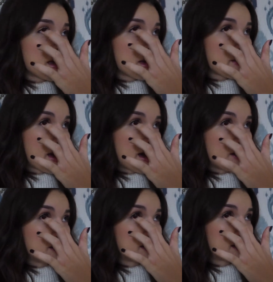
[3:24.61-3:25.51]

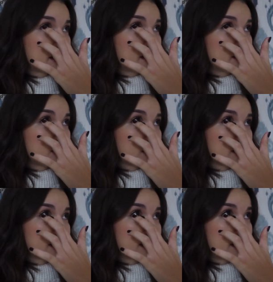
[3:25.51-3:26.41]
about
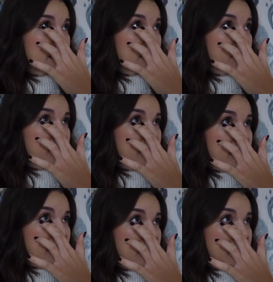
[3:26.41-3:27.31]
just
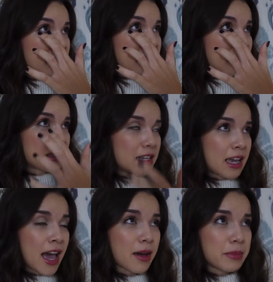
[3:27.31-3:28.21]
continuing like nothing
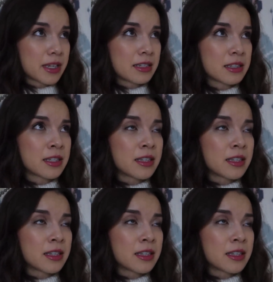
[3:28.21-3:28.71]
happened,